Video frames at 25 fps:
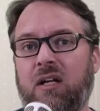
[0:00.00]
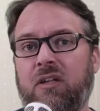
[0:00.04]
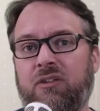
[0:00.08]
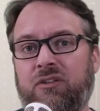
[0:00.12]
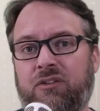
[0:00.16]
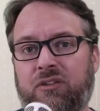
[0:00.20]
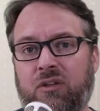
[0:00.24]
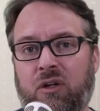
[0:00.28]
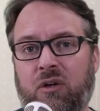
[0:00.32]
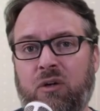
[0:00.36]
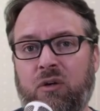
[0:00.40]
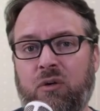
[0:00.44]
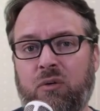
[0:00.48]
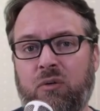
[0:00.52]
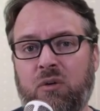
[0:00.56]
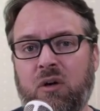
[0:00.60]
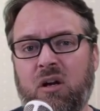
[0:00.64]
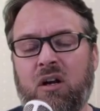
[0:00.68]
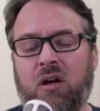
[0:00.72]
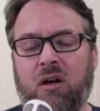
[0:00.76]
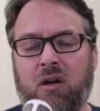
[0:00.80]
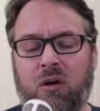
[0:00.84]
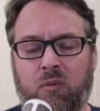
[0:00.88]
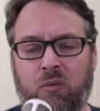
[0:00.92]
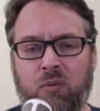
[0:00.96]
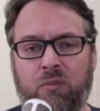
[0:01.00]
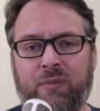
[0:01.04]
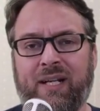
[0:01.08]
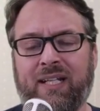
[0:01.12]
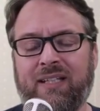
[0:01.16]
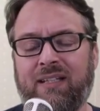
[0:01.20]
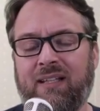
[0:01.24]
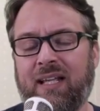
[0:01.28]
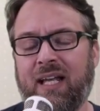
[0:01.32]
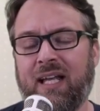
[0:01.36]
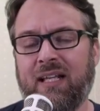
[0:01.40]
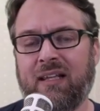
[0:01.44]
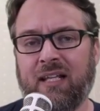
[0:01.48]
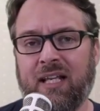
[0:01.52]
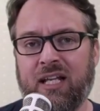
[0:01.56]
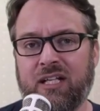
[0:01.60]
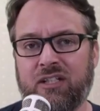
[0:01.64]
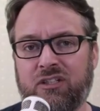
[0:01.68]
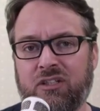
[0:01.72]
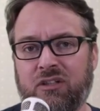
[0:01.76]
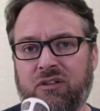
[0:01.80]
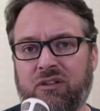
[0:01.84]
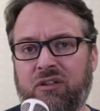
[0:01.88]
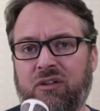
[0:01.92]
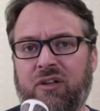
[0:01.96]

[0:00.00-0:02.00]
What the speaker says: So when we get to that lecture,